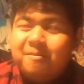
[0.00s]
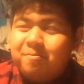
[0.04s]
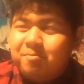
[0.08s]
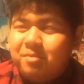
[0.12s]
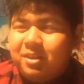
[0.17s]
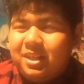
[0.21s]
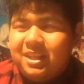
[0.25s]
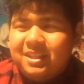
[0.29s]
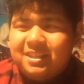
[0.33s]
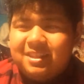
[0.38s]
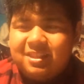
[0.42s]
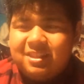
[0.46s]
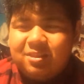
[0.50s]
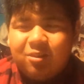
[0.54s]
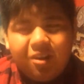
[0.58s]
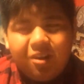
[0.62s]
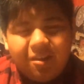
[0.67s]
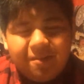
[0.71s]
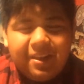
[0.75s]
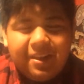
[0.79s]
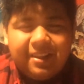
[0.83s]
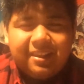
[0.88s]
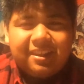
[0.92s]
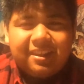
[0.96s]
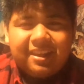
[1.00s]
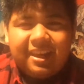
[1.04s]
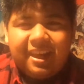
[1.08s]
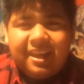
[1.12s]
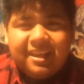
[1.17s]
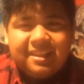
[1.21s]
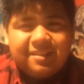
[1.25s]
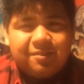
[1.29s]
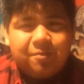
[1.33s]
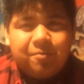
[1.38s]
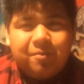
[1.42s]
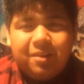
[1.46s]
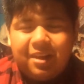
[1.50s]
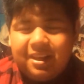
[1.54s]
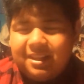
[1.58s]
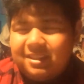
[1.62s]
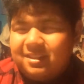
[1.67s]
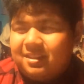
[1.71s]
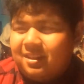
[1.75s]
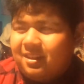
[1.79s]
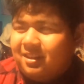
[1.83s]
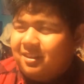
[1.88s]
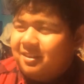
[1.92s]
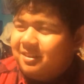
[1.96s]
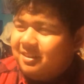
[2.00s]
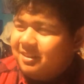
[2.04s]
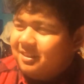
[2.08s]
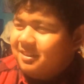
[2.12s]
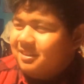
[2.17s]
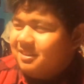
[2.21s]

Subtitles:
But that's sort of not the case from what I saw.